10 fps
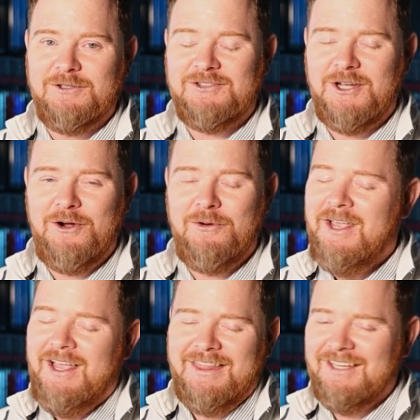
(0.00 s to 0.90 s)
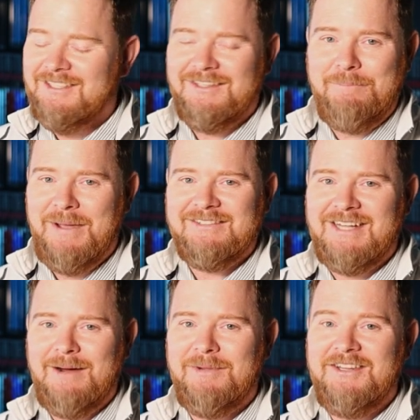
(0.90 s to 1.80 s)
So this is the best
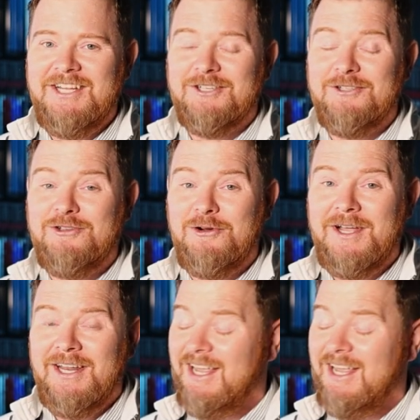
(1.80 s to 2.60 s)
time of the year to do it,